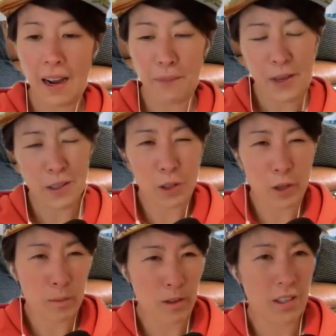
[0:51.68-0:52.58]
There are a lot
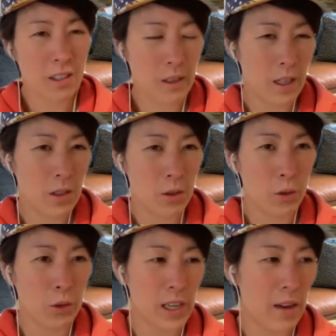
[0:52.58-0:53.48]
of productivity
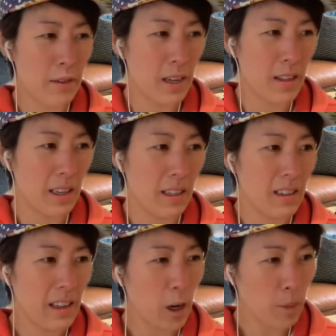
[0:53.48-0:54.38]
tools out there that
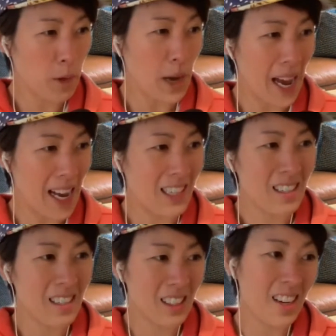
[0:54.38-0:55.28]
help you add
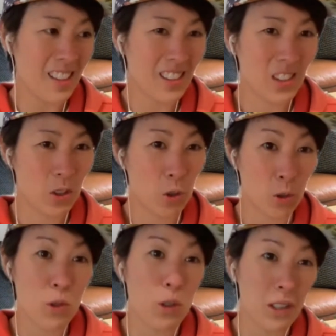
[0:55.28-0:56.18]
tasks to
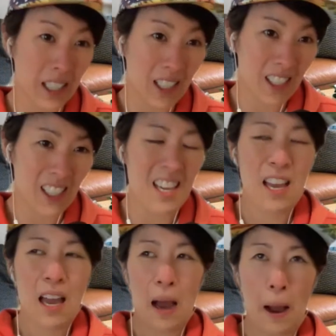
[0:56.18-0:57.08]
your list,
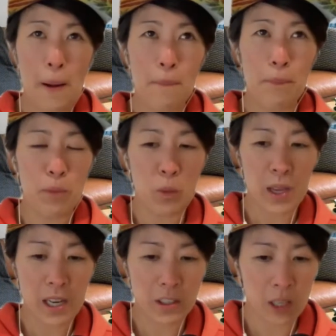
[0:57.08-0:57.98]
but we
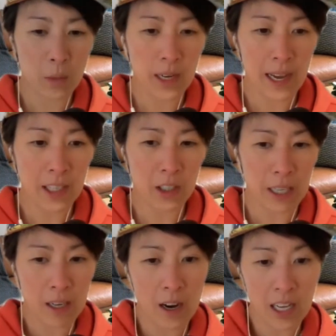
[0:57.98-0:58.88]
actually want to actually
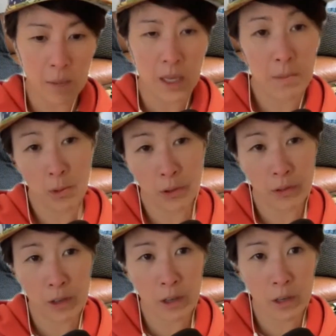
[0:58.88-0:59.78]
guide people
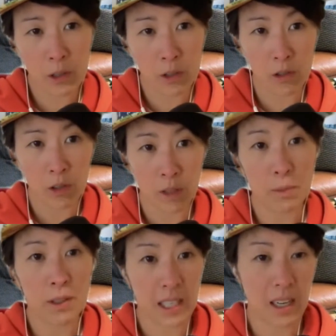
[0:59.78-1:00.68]
through to
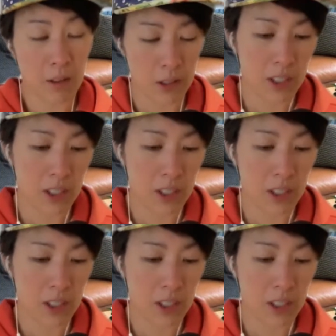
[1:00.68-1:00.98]
completing those